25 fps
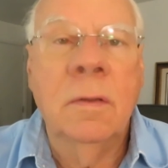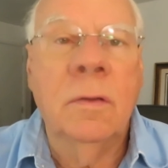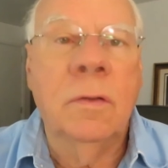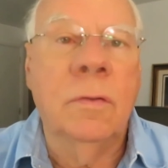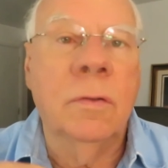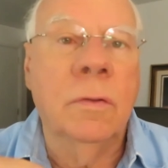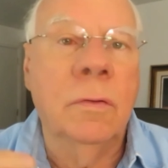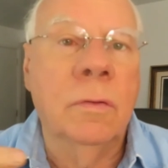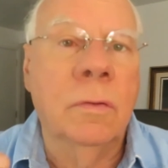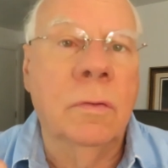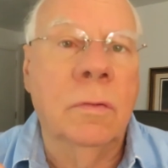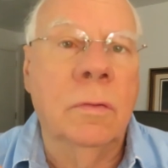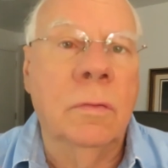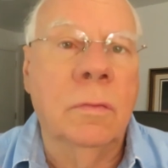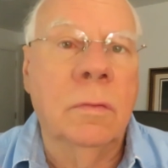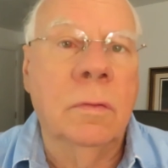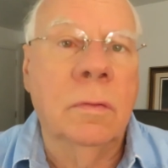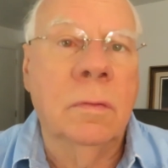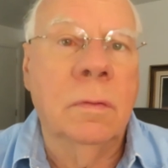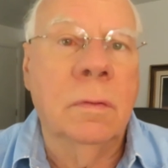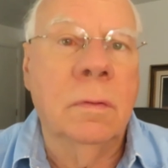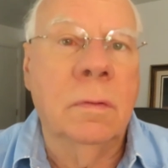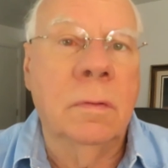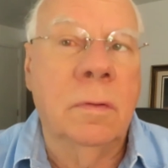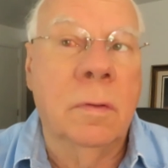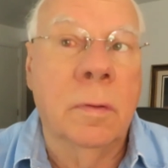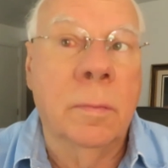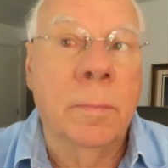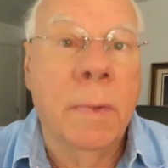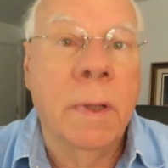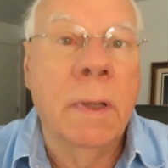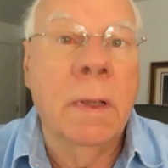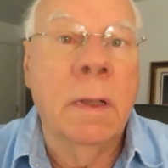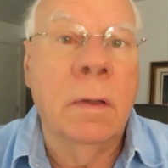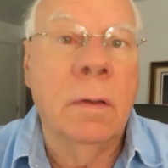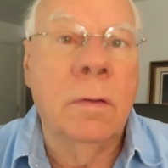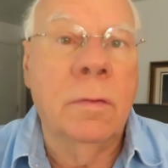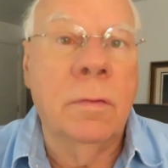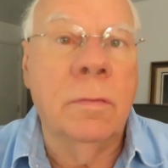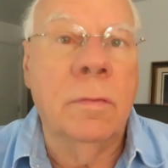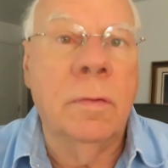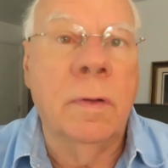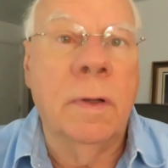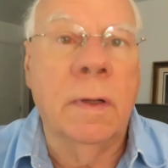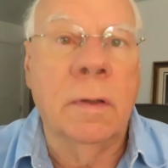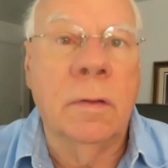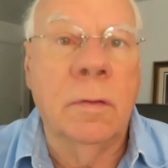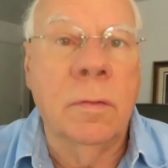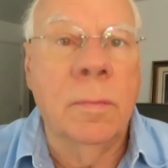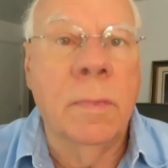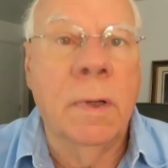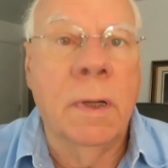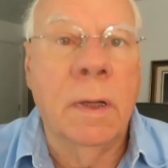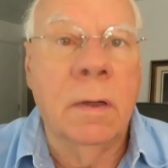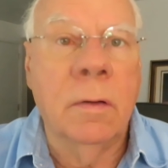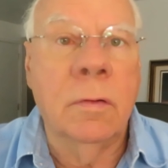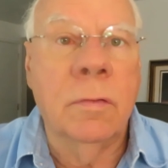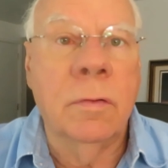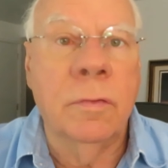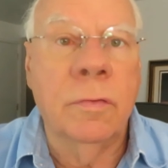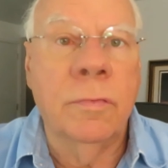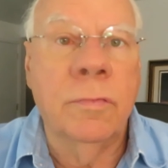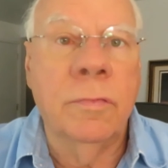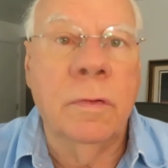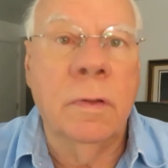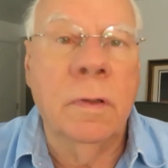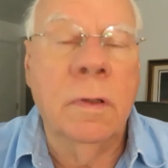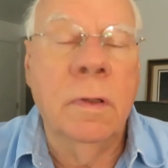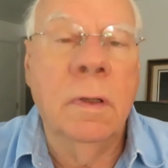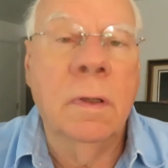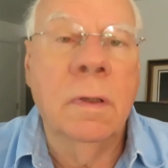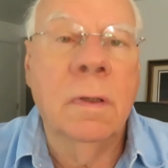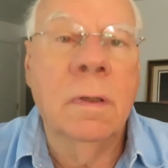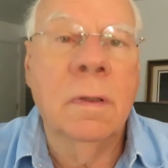to demand direct democracy.